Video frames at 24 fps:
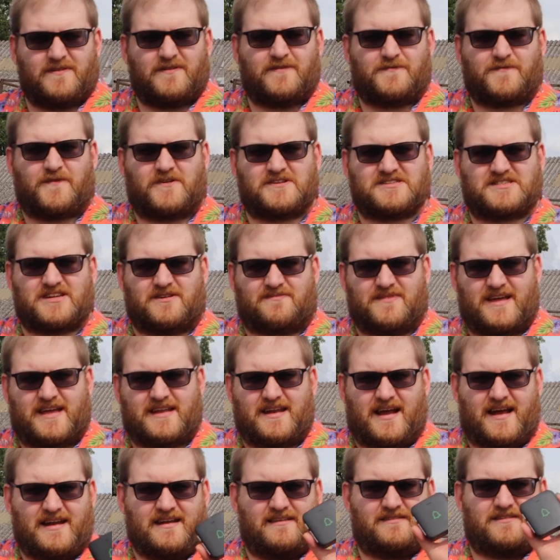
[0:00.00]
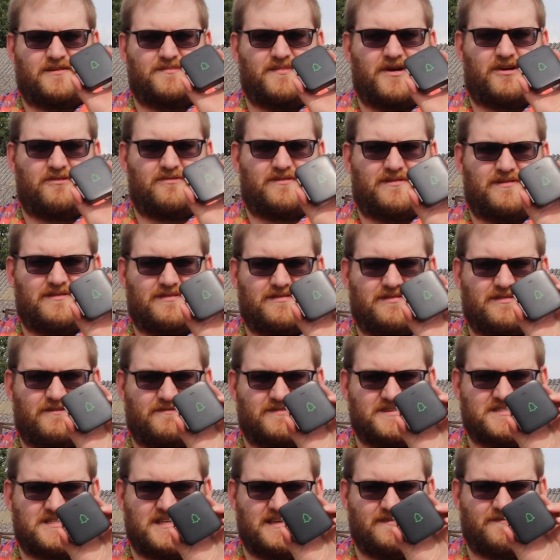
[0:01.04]
First up then, I need to mount the
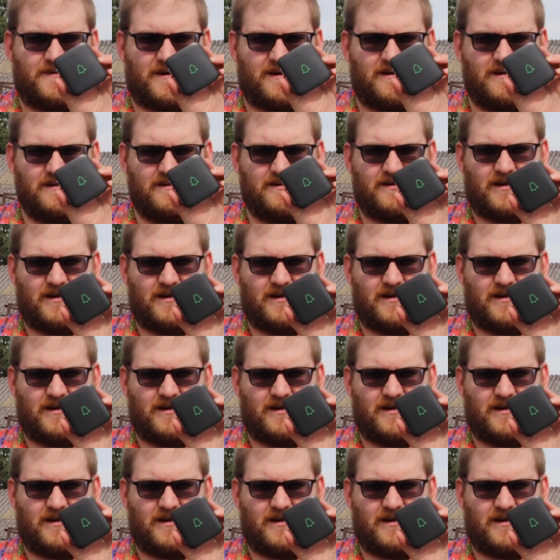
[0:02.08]
receiver